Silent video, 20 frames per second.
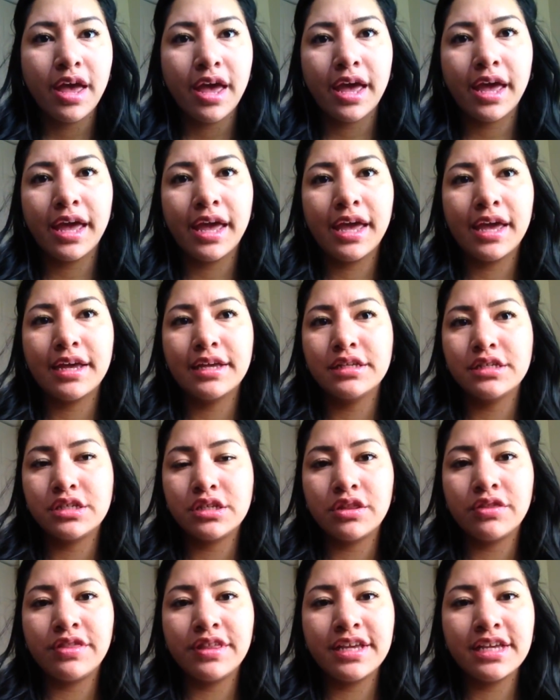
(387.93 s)
And
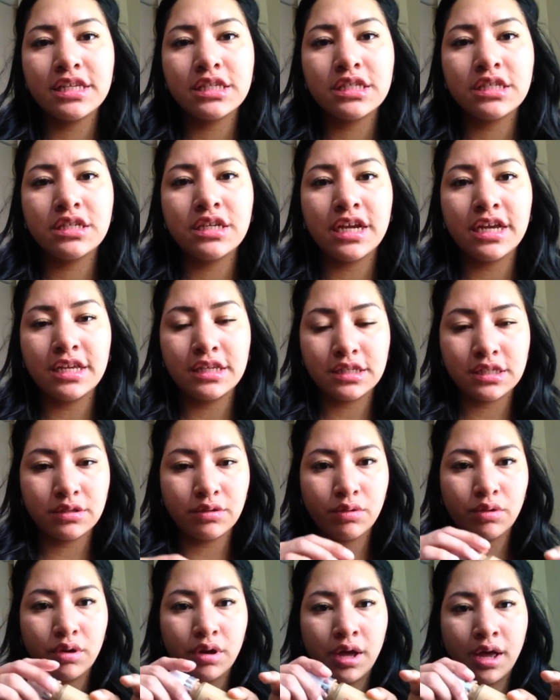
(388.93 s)
this does
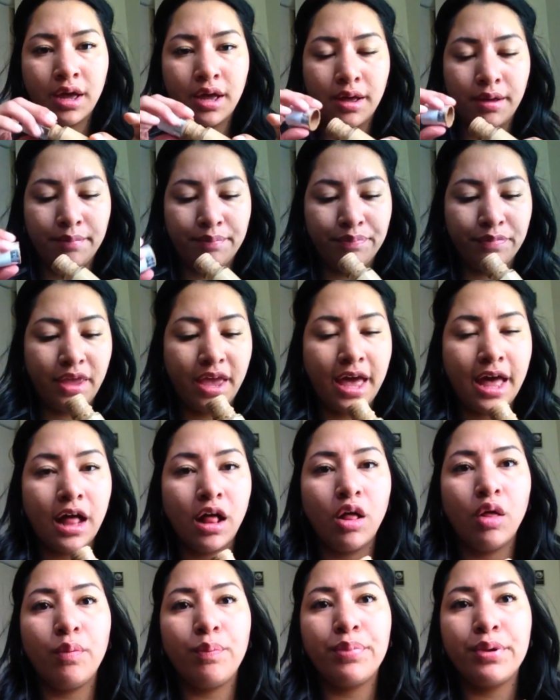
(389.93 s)

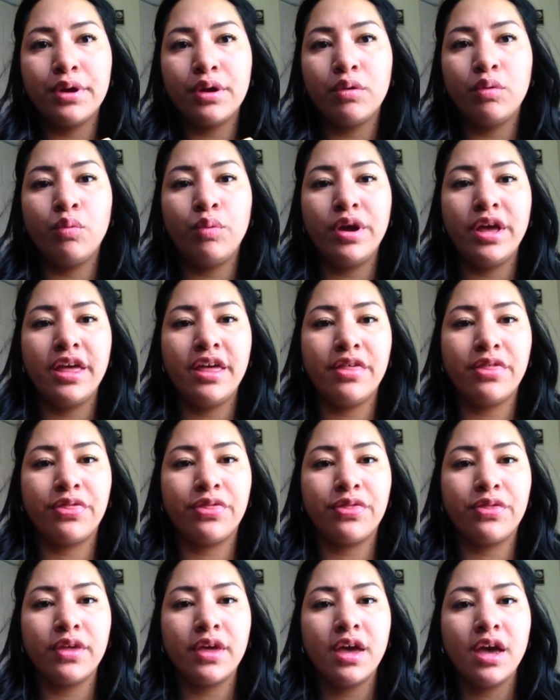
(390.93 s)
help
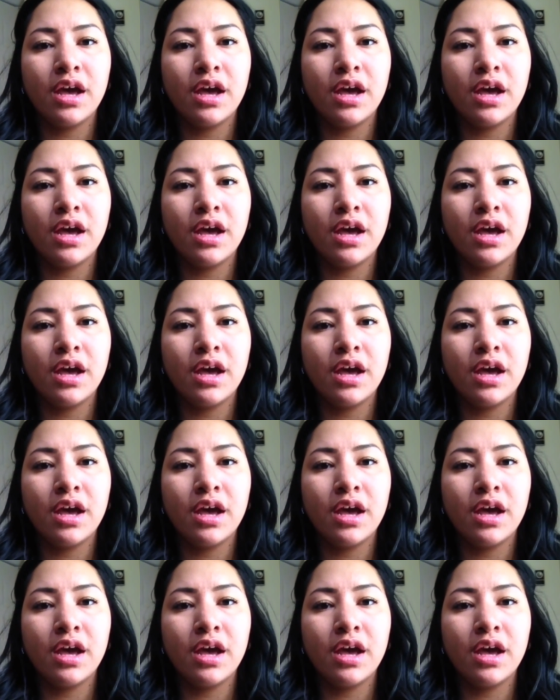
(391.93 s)
with